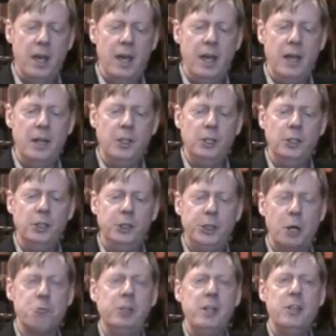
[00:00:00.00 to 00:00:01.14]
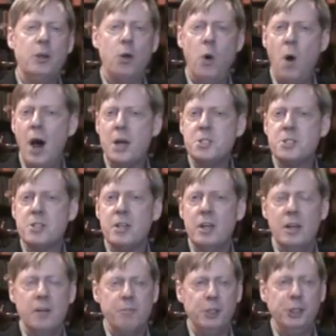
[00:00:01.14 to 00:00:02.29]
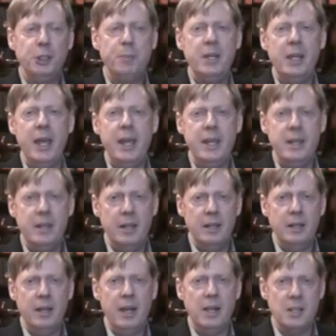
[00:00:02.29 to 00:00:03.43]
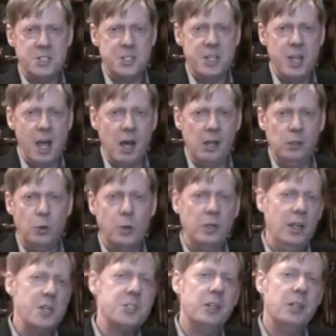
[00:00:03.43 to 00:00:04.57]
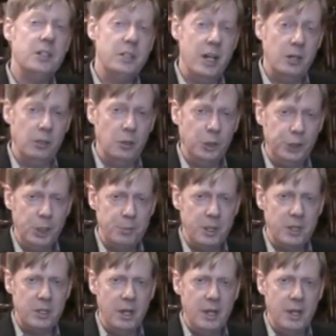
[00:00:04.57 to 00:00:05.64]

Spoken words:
And generally the cost for shipping a LCL, or less than container load shipment,